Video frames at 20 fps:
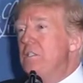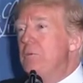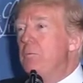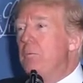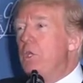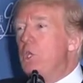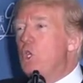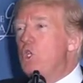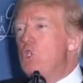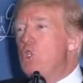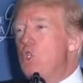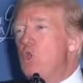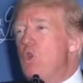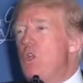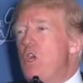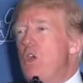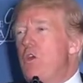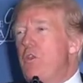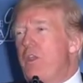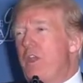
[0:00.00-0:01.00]
because you
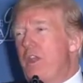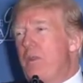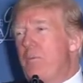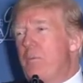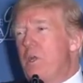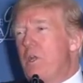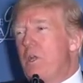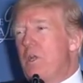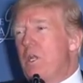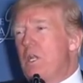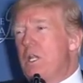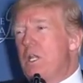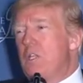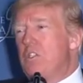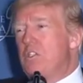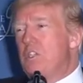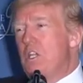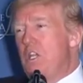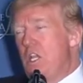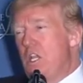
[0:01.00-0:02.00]
know that America
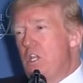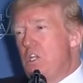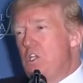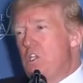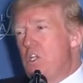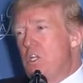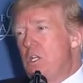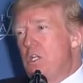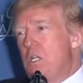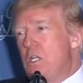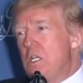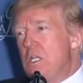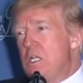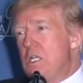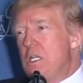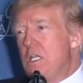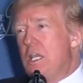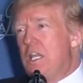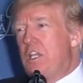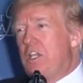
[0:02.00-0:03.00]
is a nation
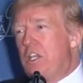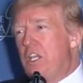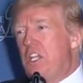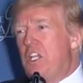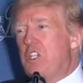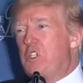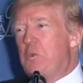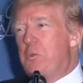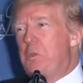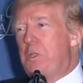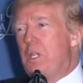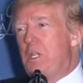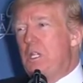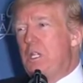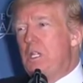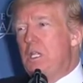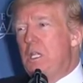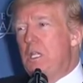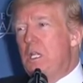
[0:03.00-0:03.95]
that thinks big,